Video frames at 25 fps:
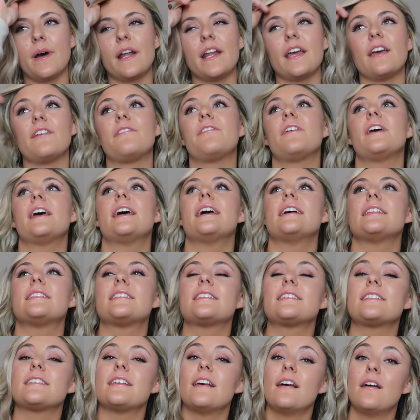But if
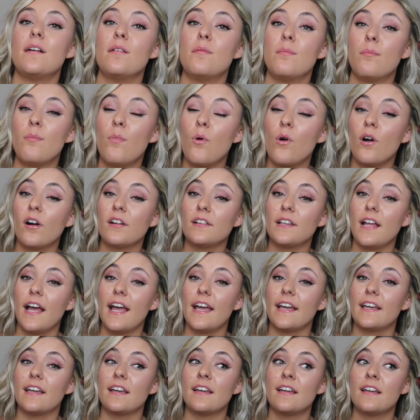it's more
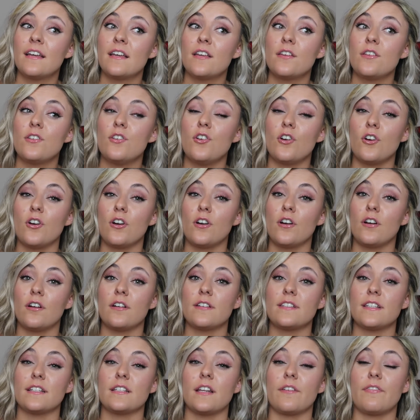like
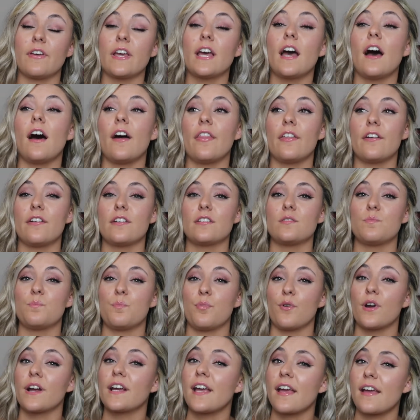your significant other is
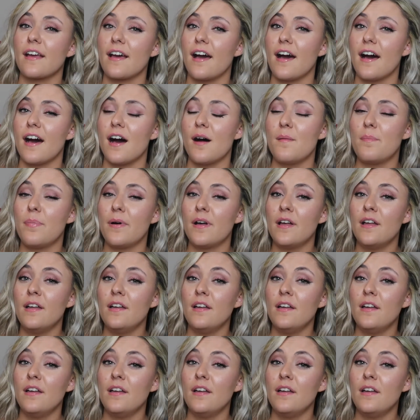bringing up